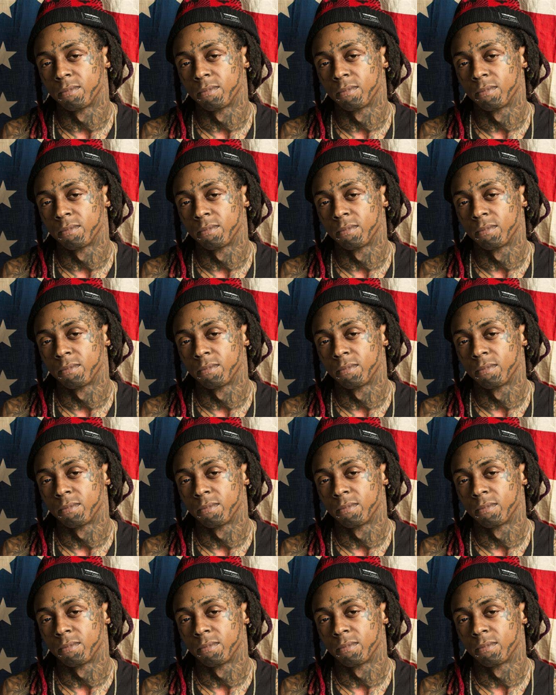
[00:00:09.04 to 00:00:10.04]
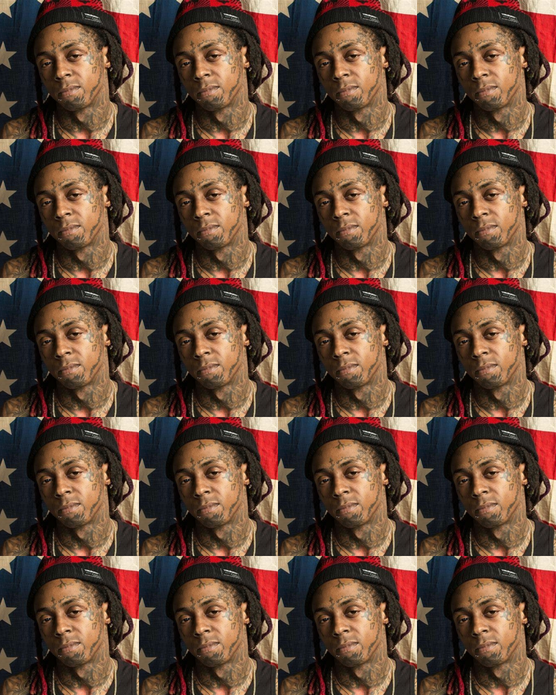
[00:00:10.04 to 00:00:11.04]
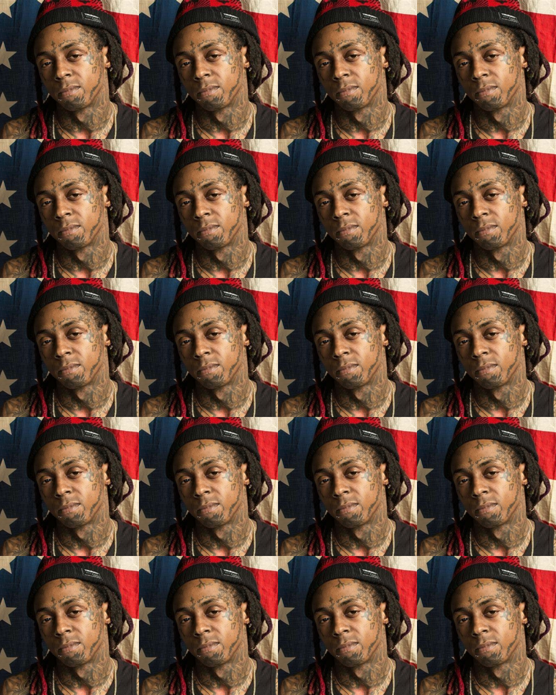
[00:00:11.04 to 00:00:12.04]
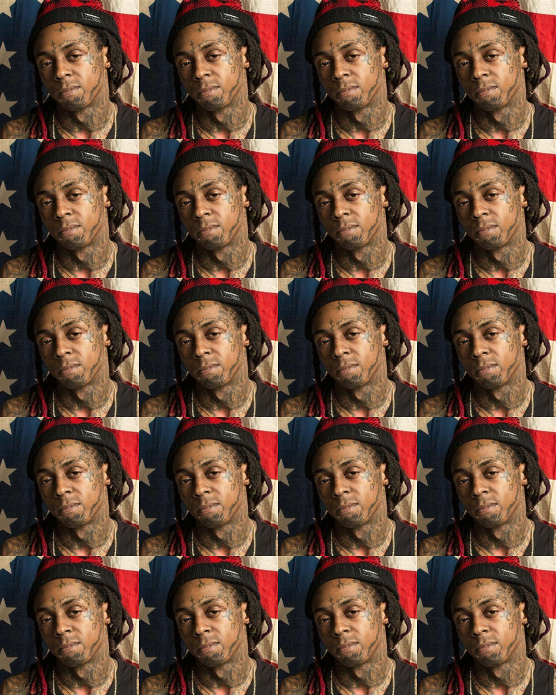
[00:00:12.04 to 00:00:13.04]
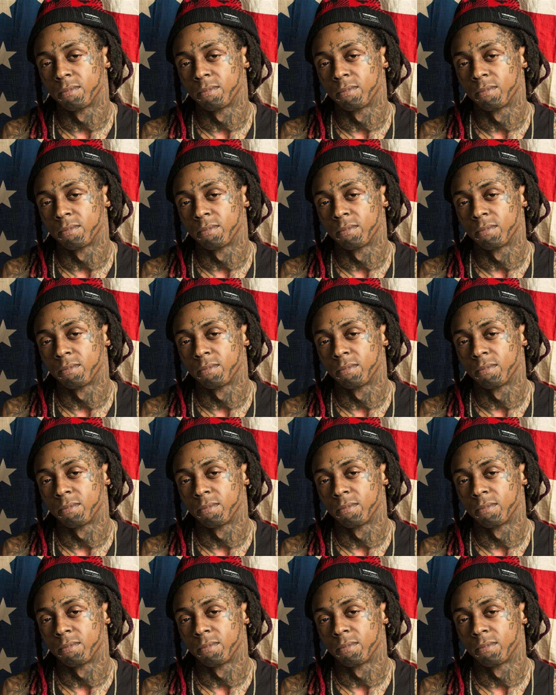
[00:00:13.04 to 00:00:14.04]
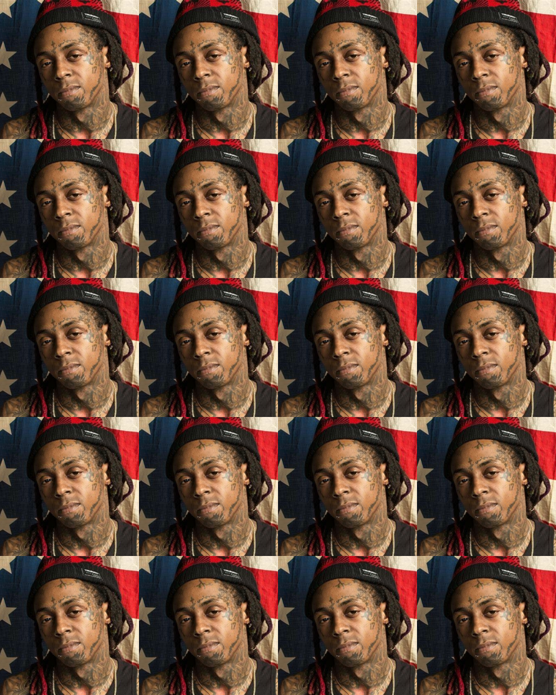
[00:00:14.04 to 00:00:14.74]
This is a still picture; no speech is visible.